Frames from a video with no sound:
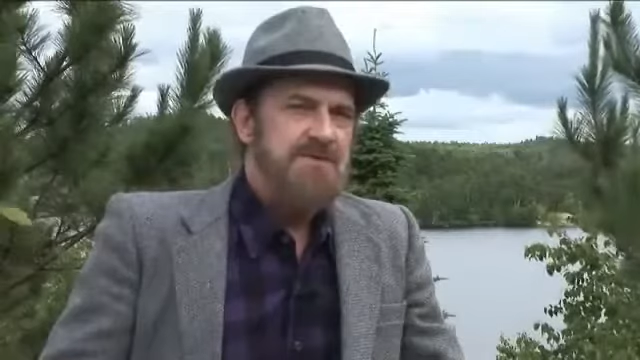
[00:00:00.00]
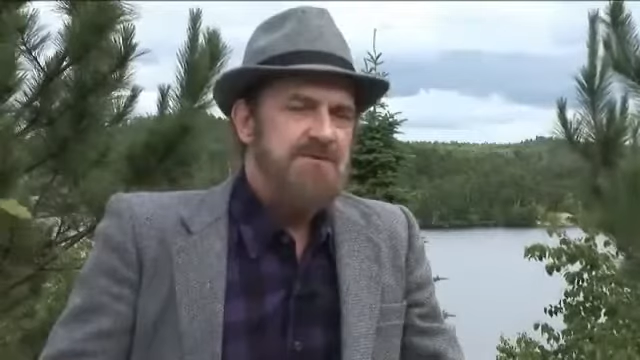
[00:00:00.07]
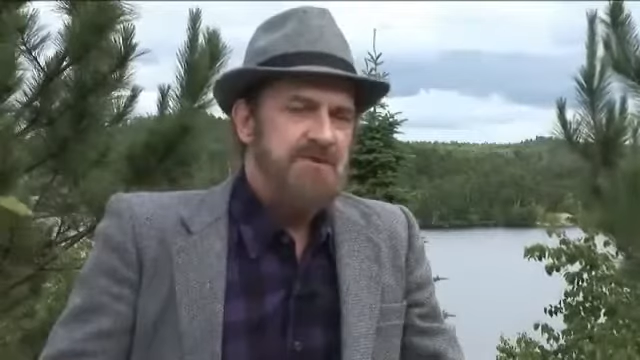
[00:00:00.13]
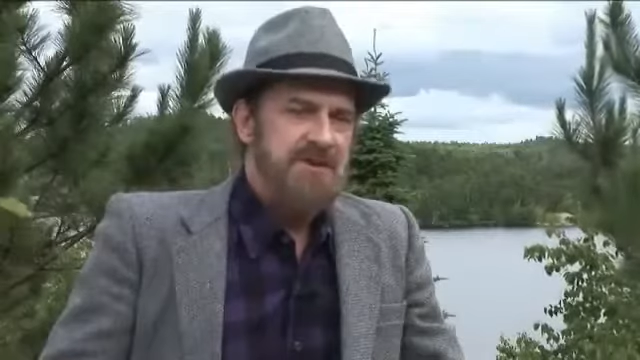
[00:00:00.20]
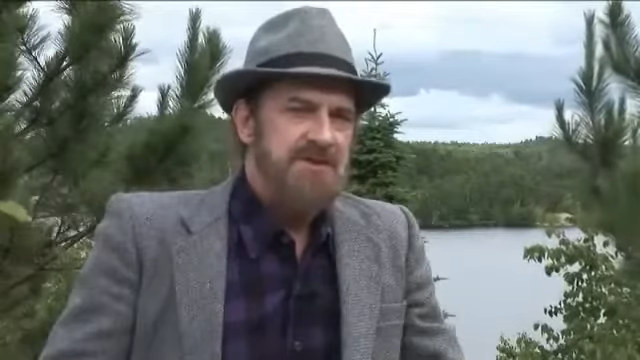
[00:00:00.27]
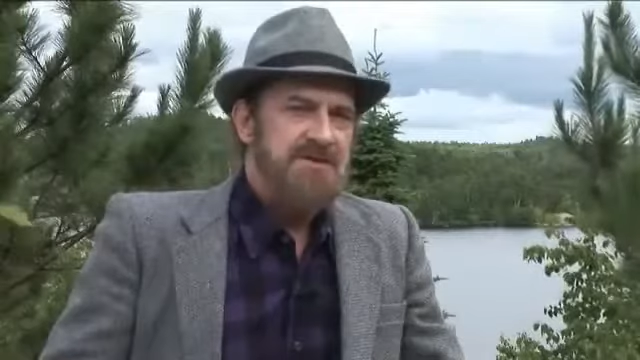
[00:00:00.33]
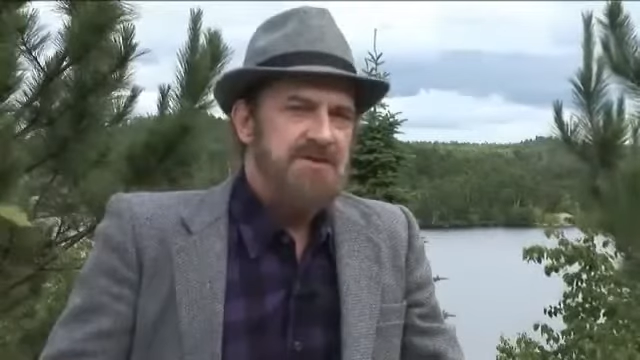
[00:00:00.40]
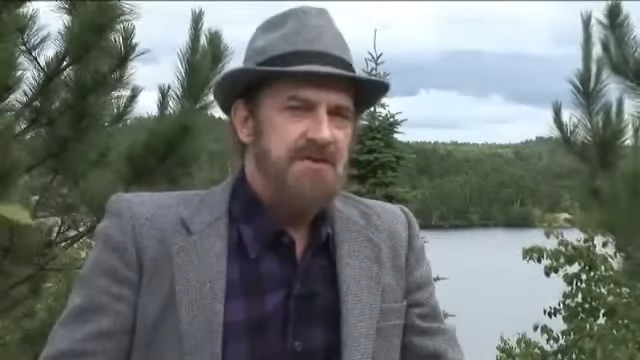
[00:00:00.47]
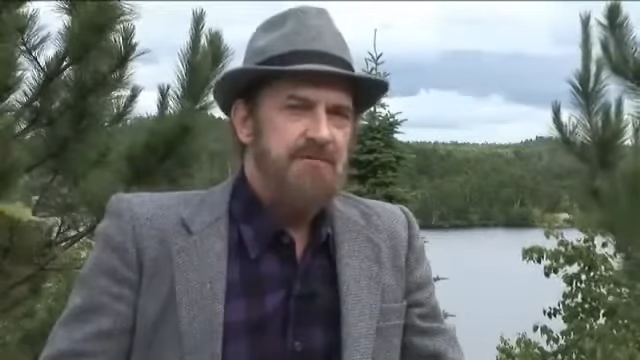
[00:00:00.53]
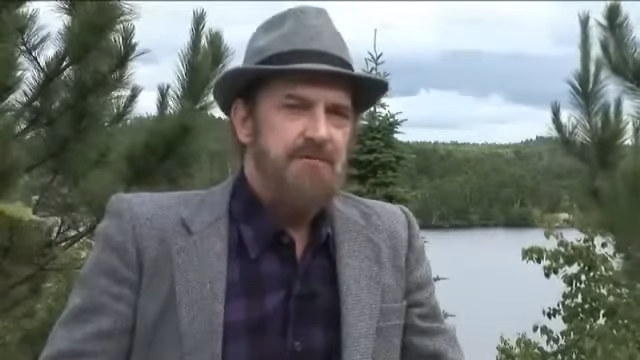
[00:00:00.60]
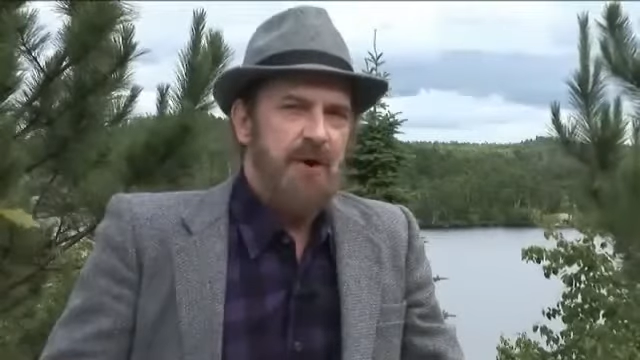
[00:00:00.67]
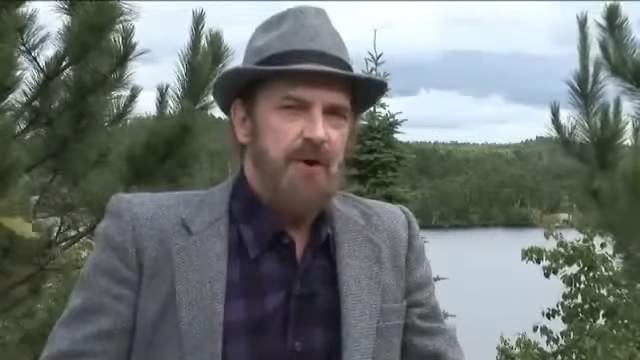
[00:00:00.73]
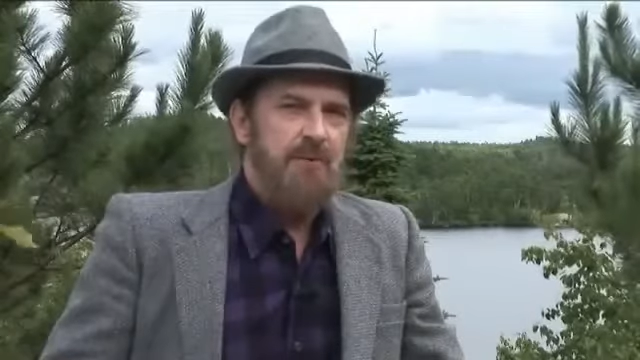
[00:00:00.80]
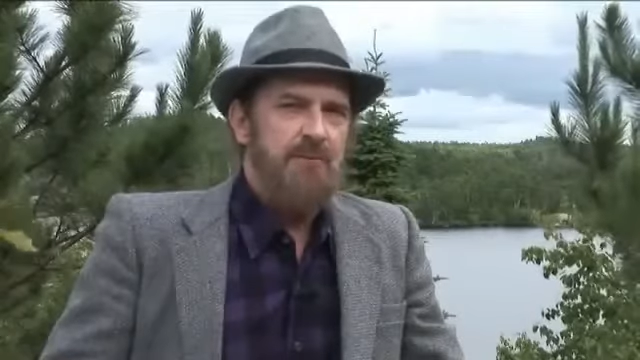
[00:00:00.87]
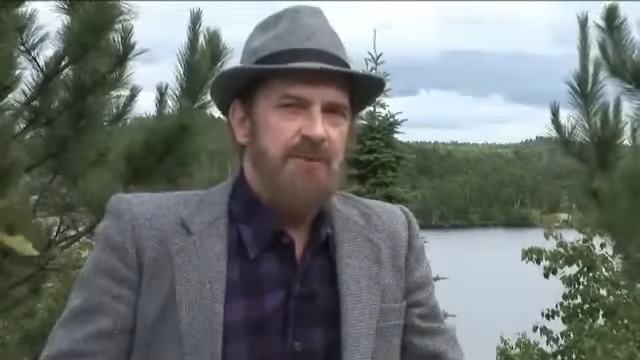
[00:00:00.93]
streets of
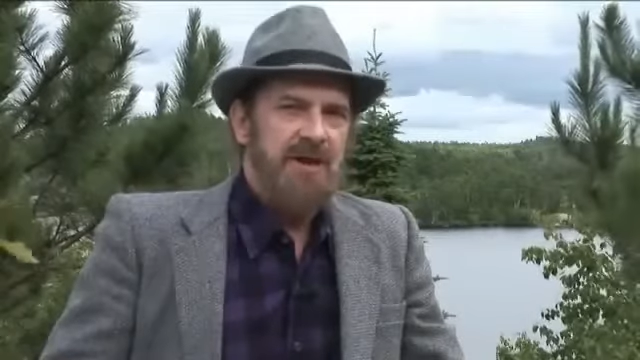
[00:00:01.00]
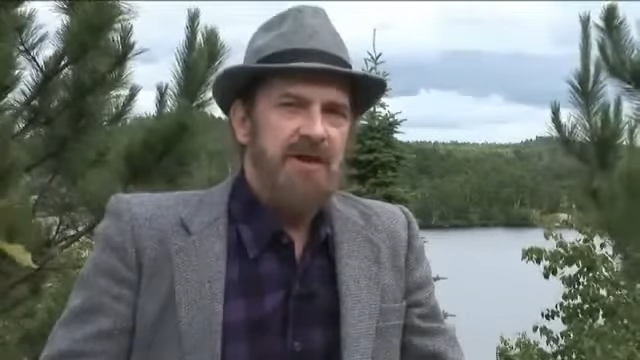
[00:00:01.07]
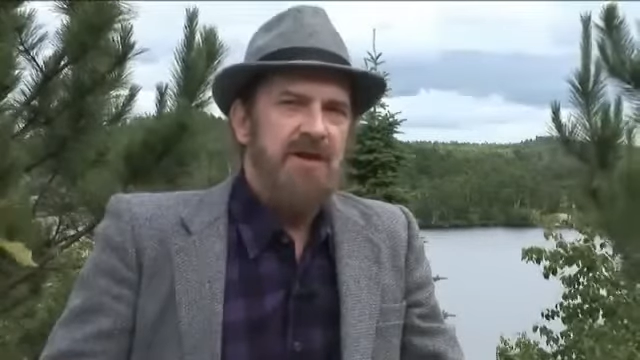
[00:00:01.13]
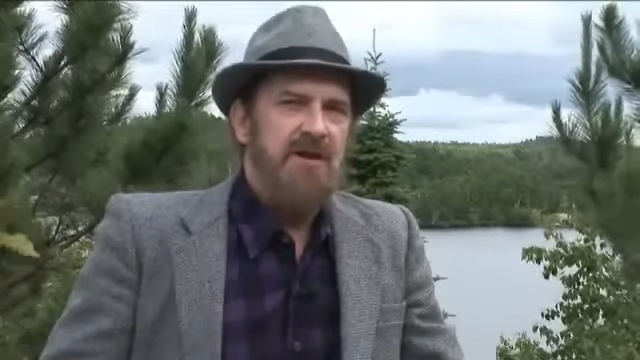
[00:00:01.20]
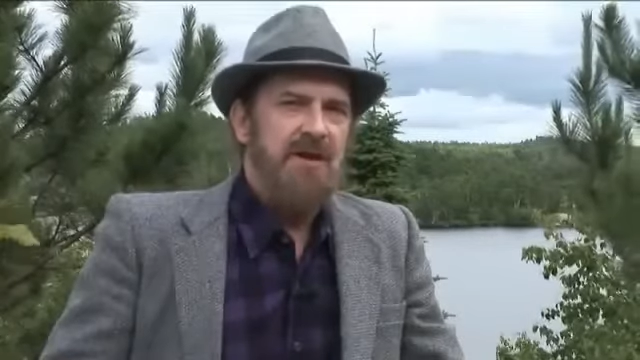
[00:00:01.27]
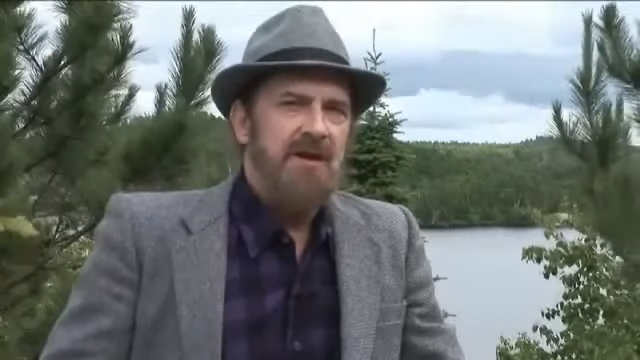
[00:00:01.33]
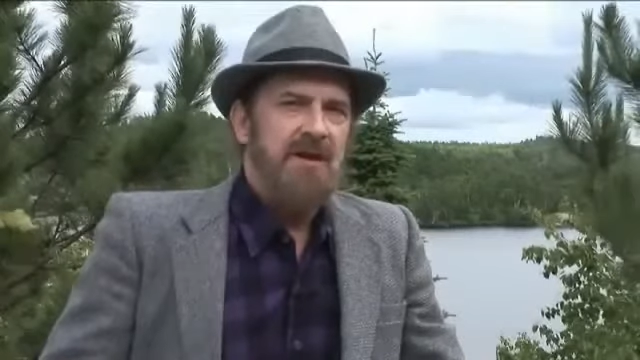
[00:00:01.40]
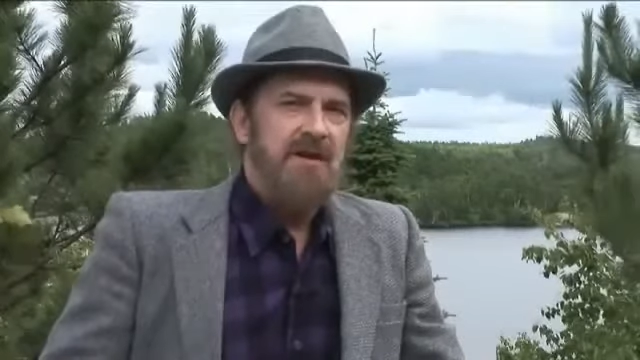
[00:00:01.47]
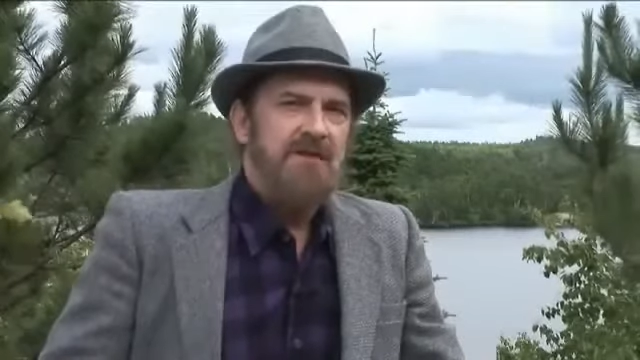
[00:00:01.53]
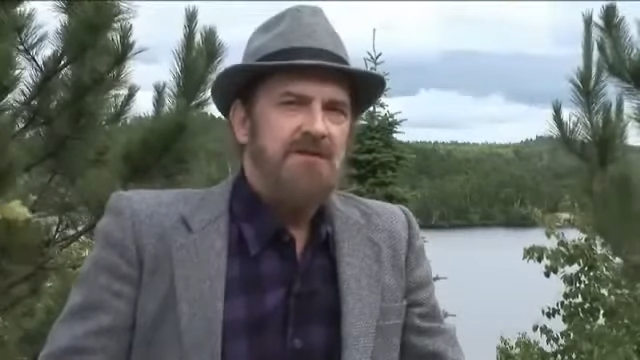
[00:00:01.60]
Bombay